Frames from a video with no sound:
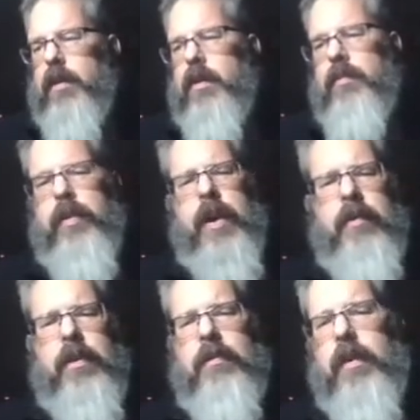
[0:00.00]
the
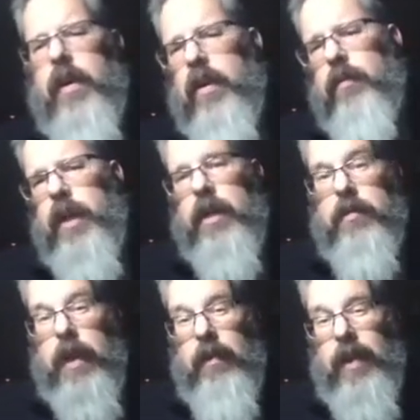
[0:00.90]
private var because
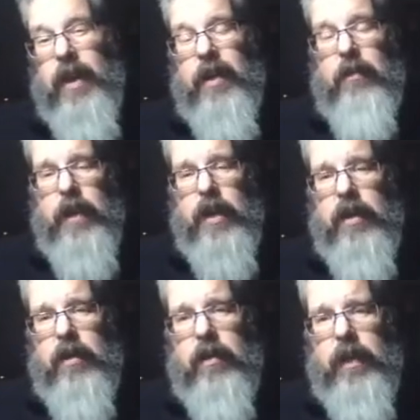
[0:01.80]
we have that in the
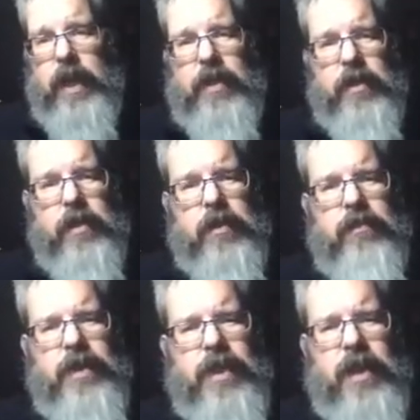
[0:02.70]
menu and that just
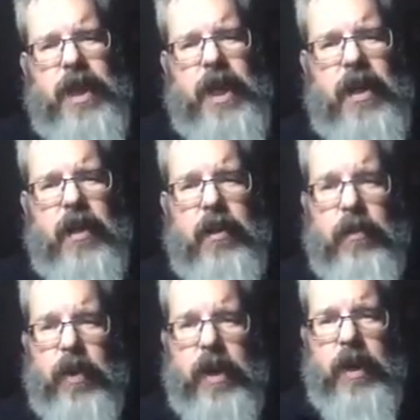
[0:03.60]
is going to get a little
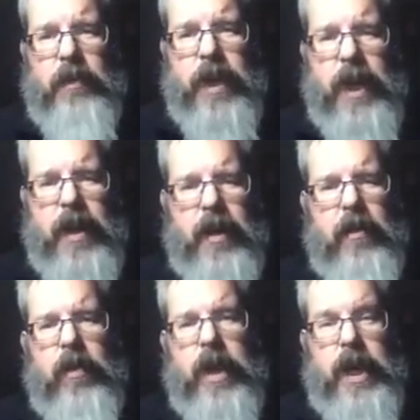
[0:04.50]
more complicated. I
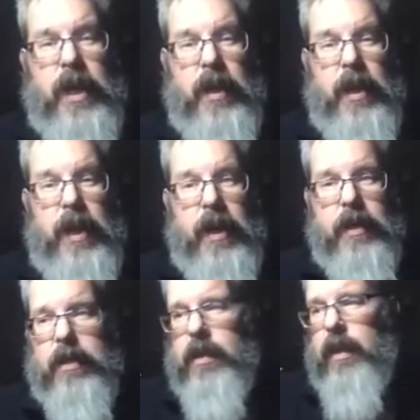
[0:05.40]
don't want to get into that
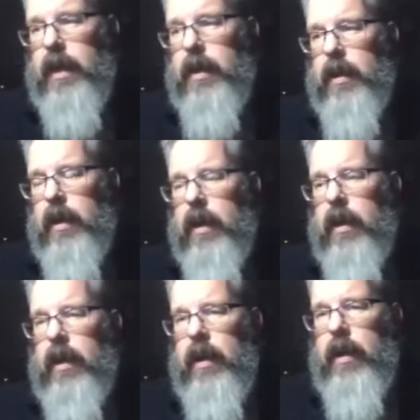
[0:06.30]
tonight.
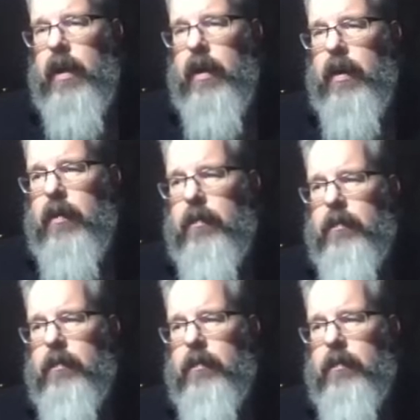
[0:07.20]
Um,